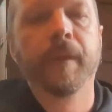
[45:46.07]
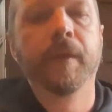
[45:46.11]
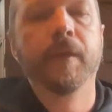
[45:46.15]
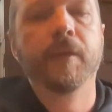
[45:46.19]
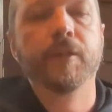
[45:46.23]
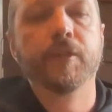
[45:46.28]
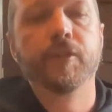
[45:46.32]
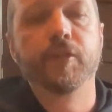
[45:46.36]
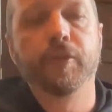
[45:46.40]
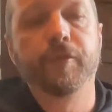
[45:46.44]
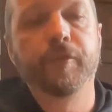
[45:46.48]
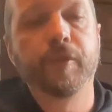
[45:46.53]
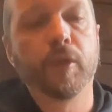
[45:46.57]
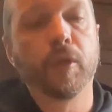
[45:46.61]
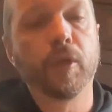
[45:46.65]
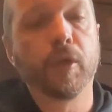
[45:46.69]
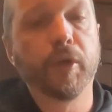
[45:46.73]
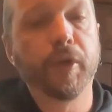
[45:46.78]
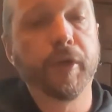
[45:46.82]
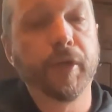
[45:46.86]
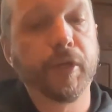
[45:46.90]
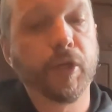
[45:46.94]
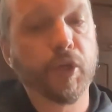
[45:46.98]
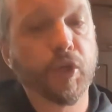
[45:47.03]
So if you're
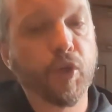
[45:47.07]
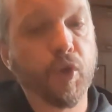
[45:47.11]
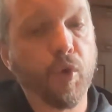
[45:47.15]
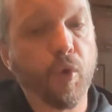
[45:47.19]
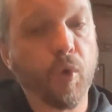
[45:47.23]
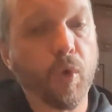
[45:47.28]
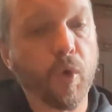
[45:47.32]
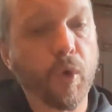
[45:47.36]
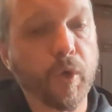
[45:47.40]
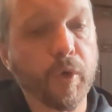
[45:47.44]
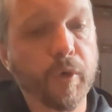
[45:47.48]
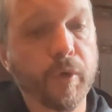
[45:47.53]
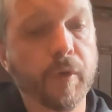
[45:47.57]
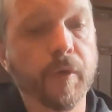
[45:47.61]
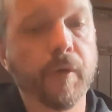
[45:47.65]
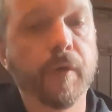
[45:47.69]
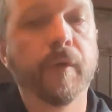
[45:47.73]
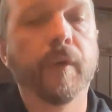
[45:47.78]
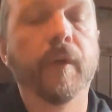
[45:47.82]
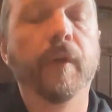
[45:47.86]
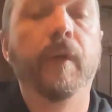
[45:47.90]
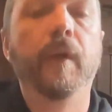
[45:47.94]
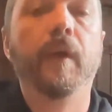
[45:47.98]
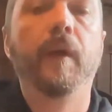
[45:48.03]
learning a chord,
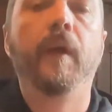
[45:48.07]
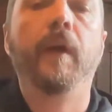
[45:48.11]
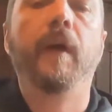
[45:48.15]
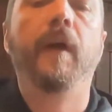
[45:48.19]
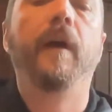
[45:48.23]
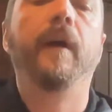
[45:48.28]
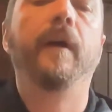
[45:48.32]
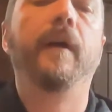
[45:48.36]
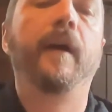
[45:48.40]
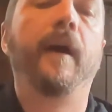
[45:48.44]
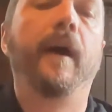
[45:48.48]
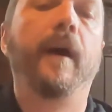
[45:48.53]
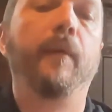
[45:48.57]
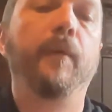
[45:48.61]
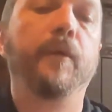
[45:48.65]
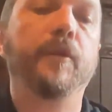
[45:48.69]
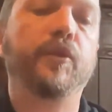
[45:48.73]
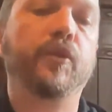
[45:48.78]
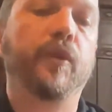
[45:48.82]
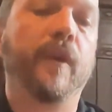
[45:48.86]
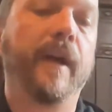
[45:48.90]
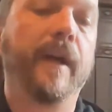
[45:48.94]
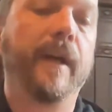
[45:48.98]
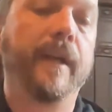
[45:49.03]
I would
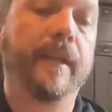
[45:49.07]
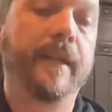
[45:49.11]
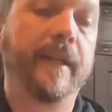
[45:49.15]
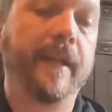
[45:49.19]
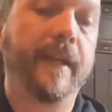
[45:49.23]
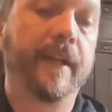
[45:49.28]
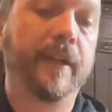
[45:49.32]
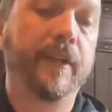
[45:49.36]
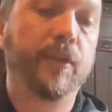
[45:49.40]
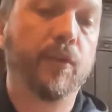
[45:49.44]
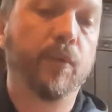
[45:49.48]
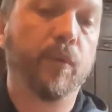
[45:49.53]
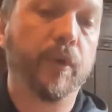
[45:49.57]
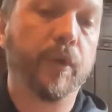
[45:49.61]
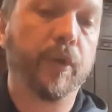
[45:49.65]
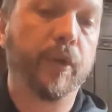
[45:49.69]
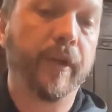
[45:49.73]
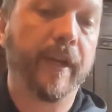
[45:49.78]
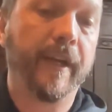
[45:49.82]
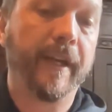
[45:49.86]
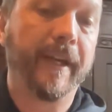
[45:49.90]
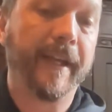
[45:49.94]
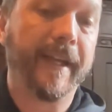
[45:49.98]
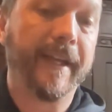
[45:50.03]
try and get it to where you're
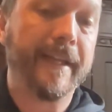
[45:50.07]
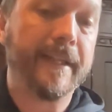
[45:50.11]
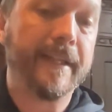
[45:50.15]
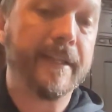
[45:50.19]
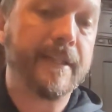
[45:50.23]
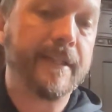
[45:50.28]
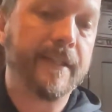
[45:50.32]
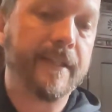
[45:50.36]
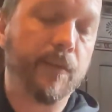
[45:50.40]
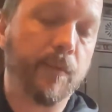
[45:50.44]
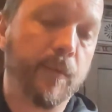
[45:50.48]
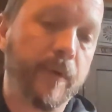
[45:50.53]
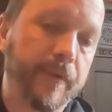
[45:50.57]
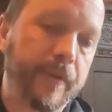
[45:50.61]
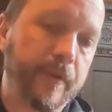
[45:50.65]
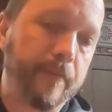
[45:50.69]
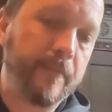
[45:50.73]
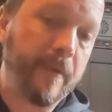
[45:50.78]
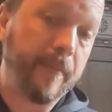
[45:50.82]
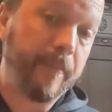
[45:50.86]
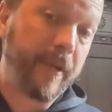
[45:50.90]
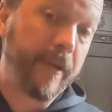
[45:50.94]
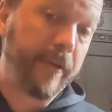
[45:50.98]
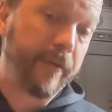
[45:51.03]
getting instant with it.
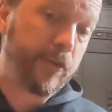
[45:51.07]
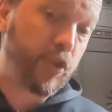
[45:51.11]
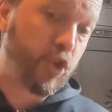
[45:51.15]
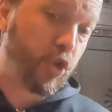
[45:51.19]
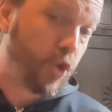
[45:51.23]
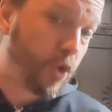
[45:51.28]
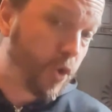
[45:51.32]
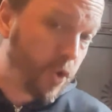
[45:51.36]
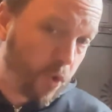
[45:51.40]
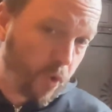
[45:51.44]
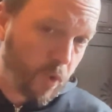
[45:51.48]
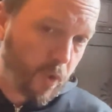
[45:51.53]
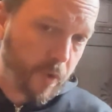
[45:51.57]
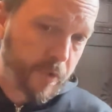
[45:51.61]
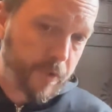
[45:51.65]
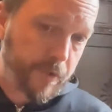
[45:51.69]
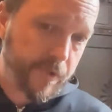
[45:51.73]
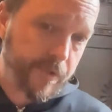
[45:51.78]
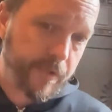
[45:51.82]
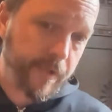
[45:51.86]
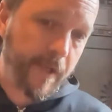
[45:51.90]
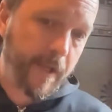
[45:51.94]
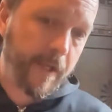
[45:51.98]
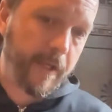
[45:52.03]
Maybe 2 chords,
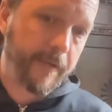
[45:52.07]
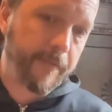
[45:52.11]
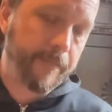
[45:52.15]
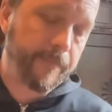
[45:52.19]
say.